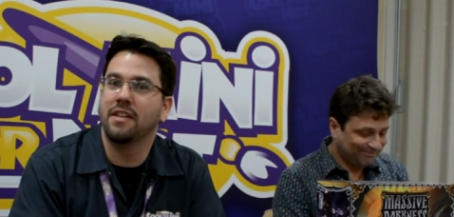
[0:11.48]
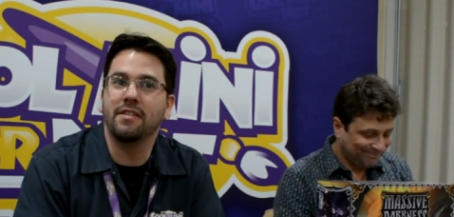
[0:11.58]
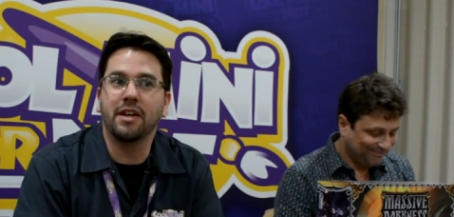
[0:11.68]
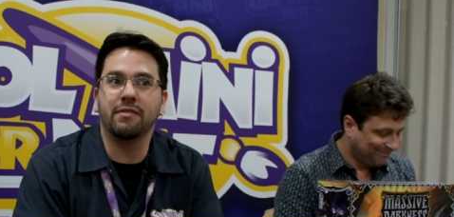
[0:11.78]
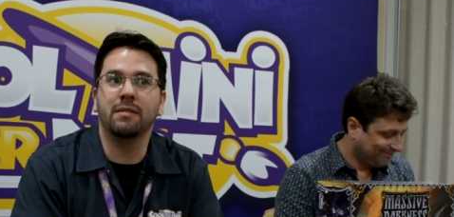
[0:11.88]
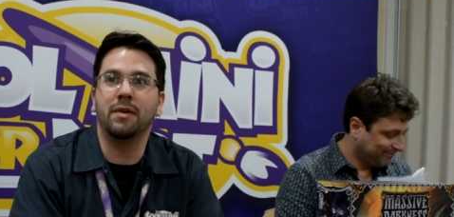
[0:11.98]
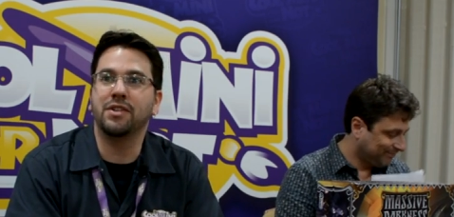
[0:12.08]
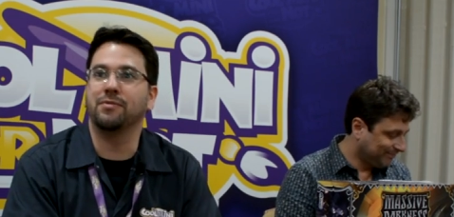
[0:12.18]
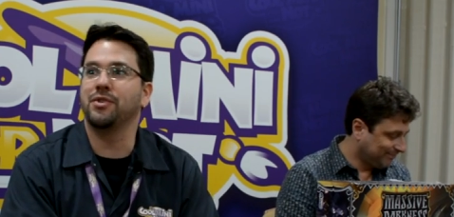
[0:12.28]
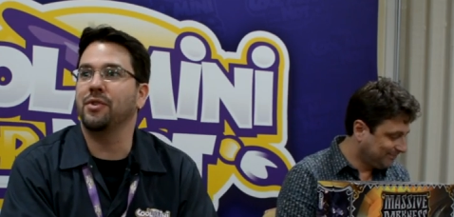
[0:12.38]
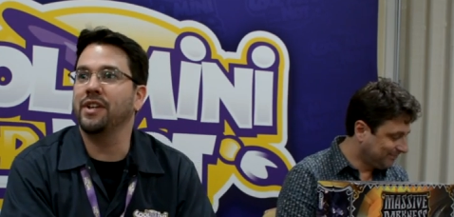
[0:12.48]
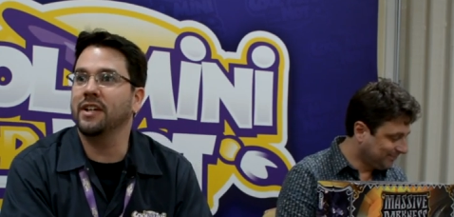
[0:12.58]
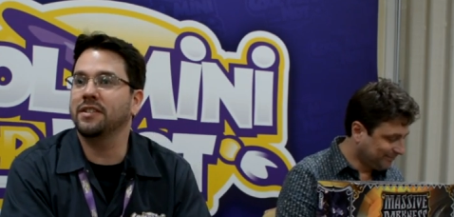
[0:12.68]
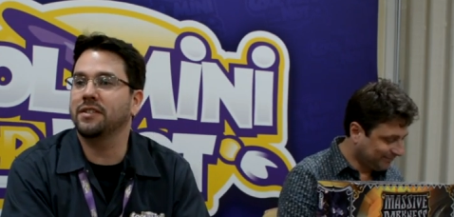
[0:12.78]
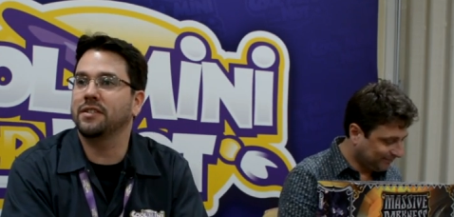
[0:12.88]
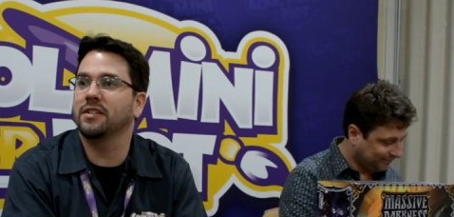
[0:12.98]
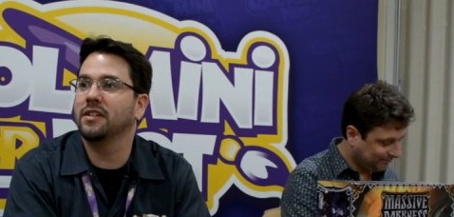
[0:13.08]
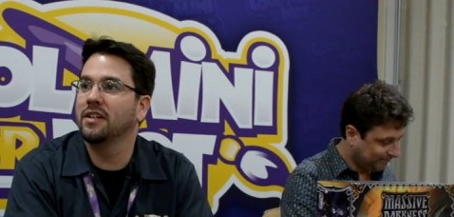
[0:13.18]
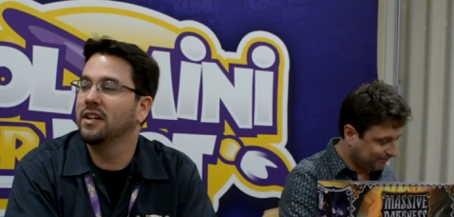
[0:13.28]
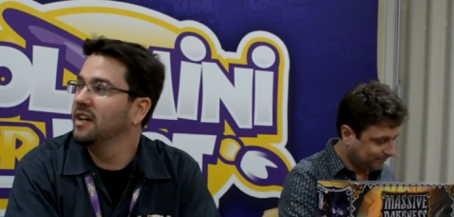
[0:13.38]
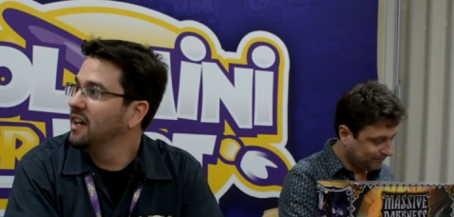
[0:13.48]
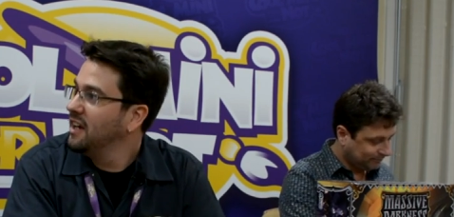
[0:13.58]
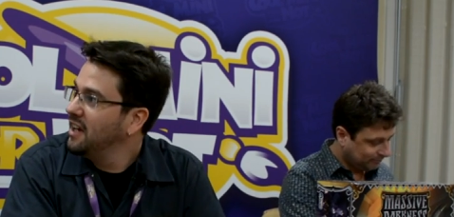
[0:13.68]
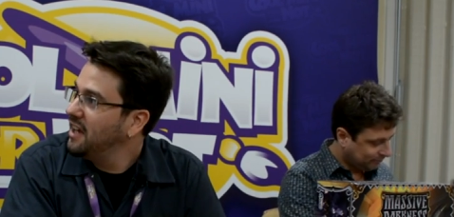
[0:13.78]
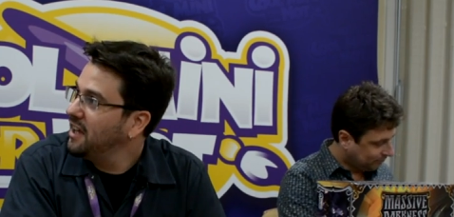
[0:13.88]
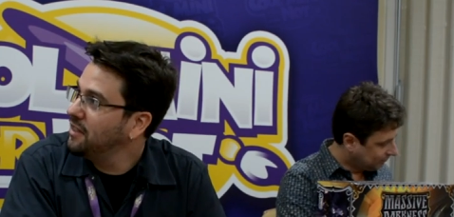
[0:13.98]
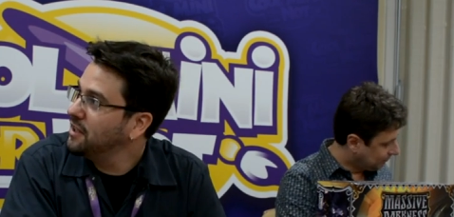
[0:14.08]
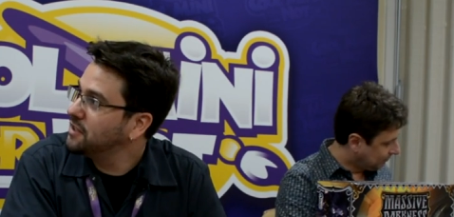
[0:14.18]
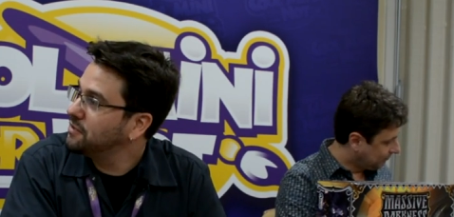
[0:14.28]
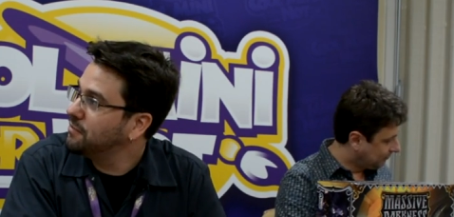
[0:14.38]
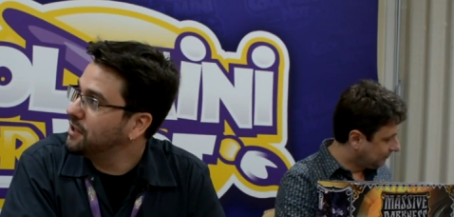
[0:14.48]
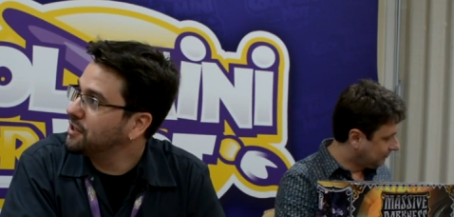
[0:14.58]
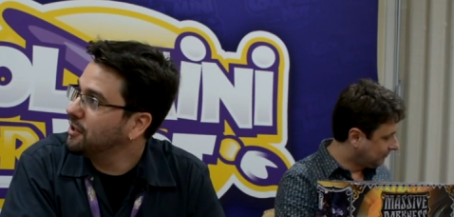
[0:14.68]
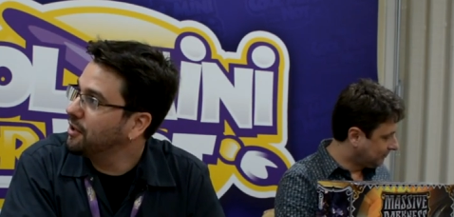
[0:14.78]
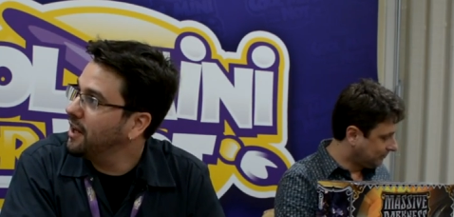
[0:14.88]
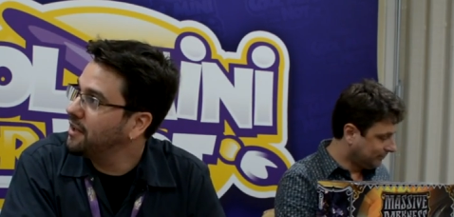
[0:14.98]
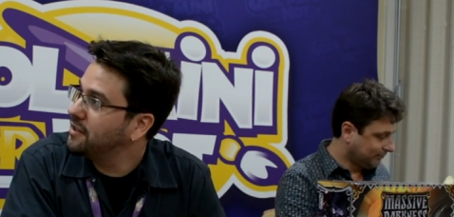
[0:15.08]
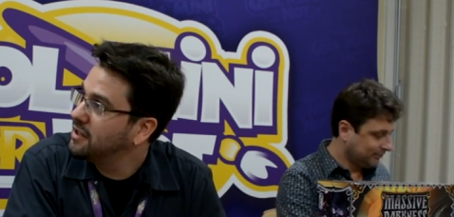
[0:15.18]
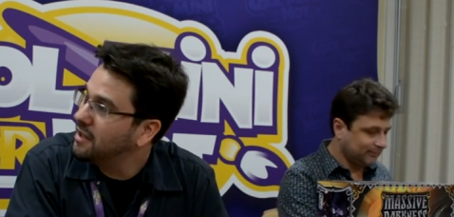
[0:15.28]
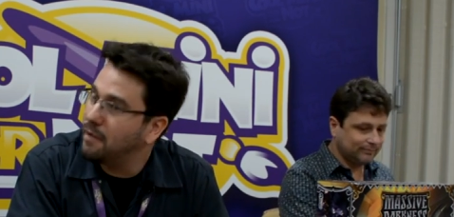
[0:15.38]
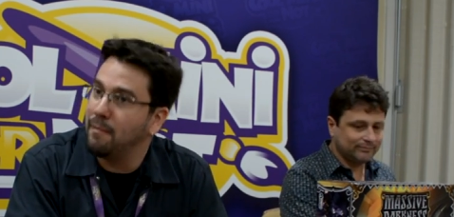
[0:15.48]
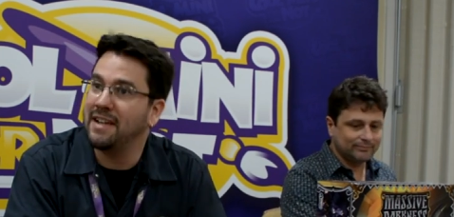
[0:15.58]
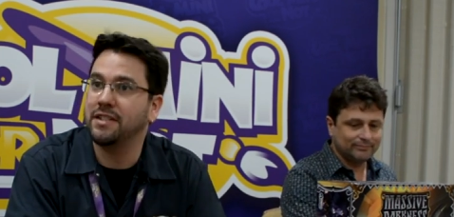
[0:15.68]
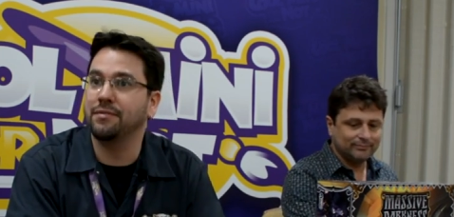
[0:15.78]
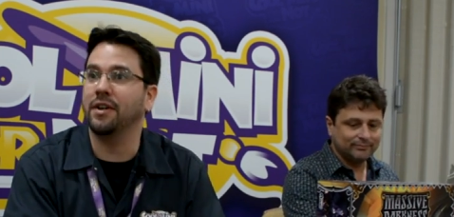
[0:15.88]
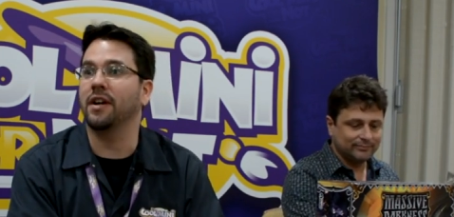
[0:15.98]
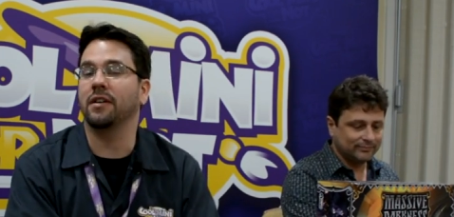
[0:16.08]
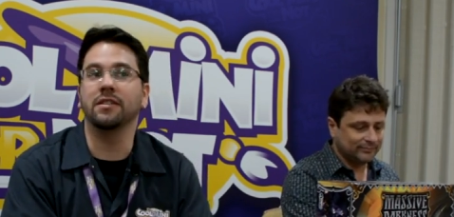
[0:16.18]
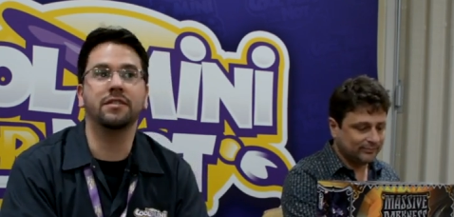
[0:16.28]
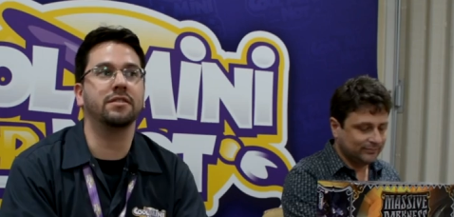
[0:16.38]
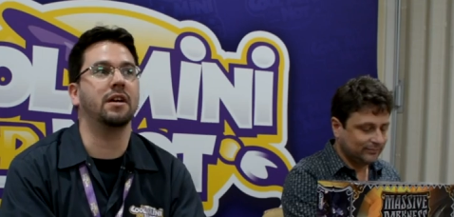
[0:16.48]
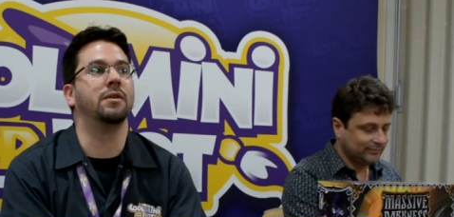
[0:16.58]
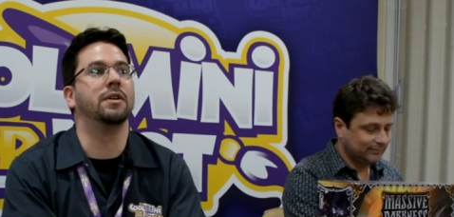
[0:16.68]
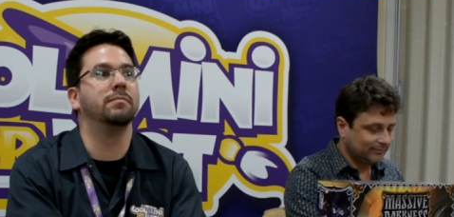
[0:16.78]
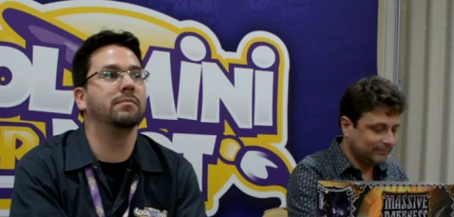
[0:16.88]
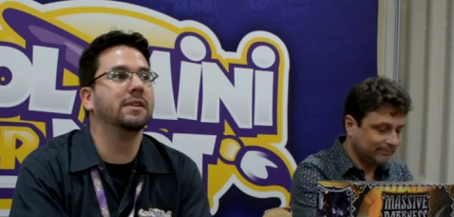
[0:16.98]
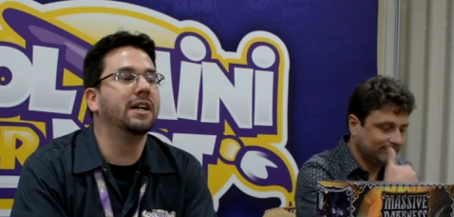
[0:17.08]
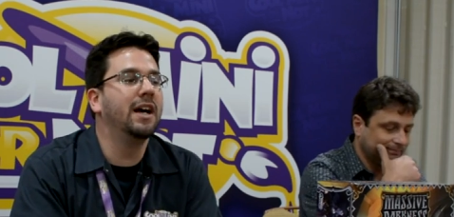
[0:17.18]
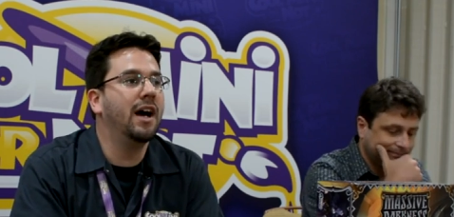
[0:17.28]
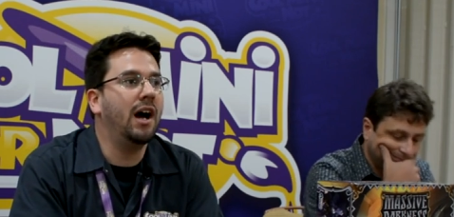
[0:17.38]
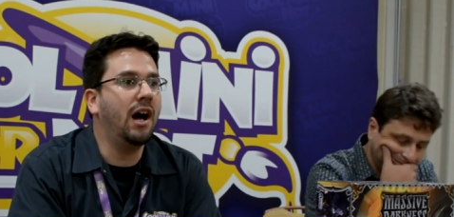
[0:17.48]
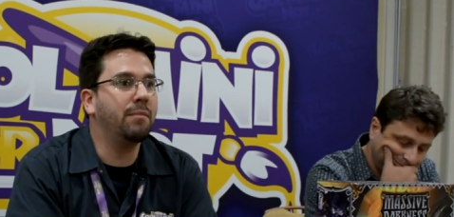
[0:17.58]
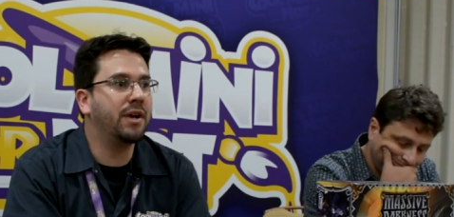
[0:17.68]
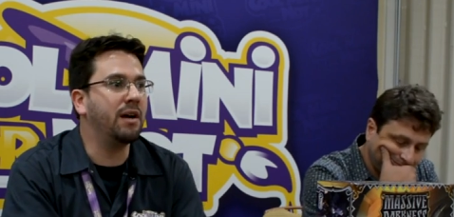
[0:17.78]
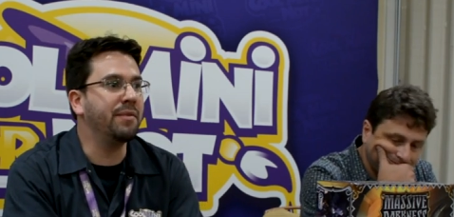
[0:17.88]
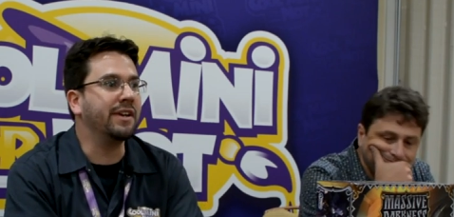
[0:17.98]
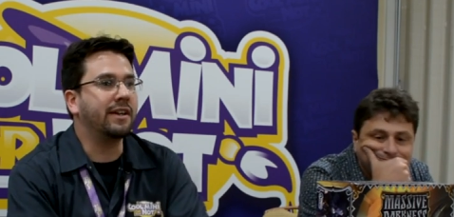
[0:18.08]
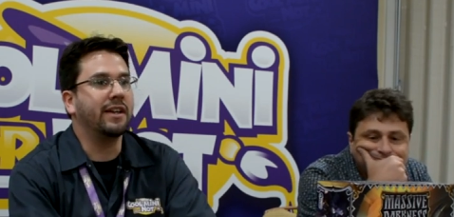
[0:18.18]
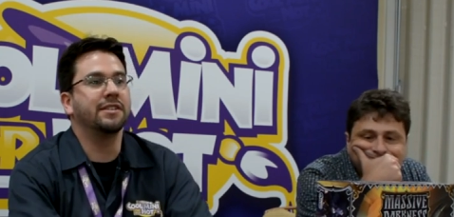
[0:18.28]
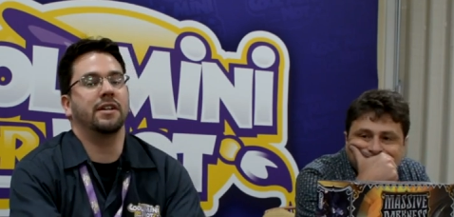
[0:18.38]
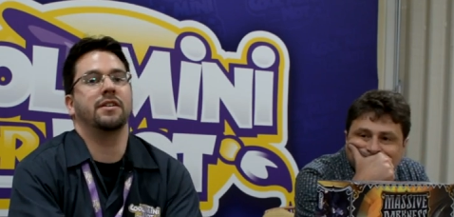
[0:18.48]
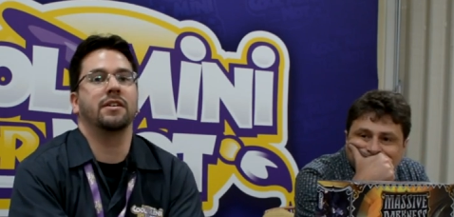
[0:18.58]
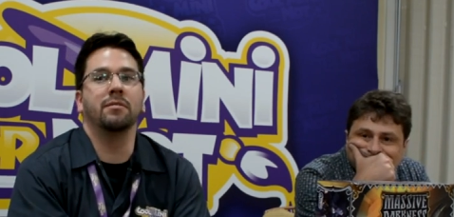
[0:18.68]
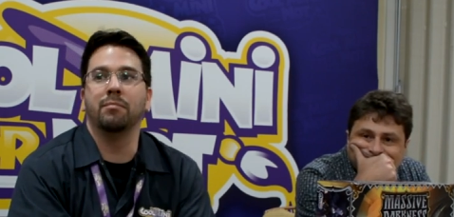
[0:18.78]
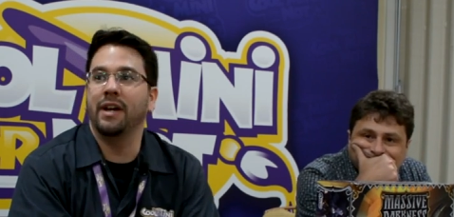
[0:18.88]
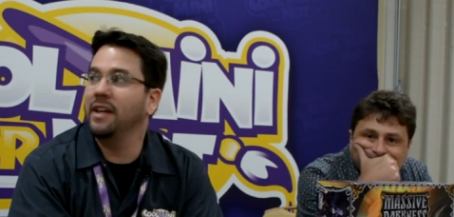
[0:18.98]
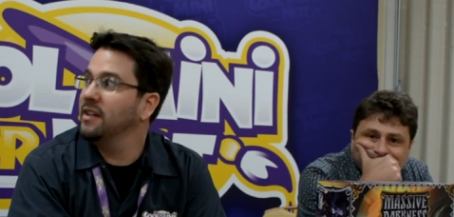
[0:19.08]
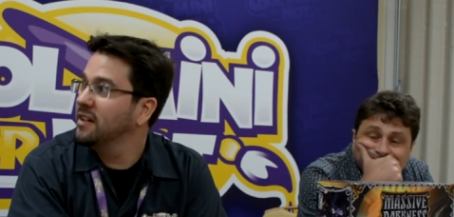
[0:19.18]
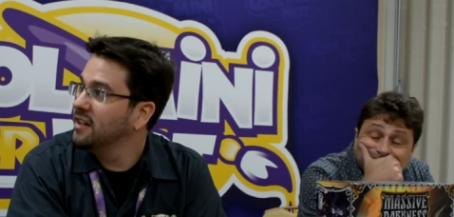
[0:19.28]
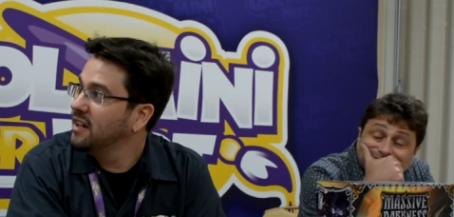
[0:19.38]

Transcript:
Speaker 1: Thank you very much for joining us in this first look at Massive Darkness, our upcoming Kickstarter campaign.